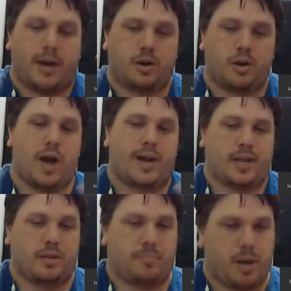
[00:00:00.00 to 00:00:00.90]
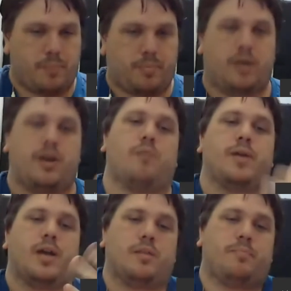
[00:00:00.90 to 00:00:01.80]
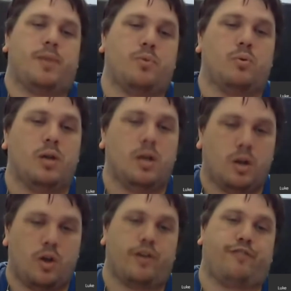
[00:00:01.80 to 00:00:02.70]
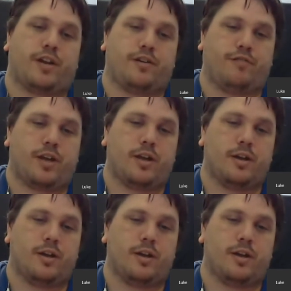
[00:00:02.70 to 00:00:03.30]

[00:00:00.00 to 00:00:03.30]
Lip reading: at guiding other people and helping other people learn effectively.